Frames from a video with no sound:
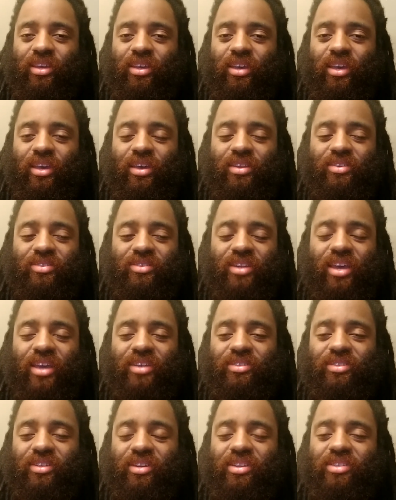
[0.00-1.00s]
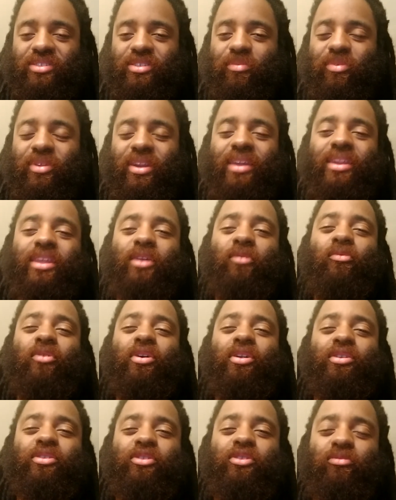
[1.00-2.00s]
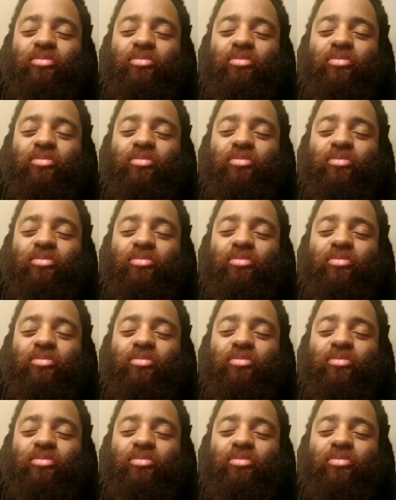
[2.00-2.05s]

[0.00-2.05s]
It is an action. It is something that they want to do.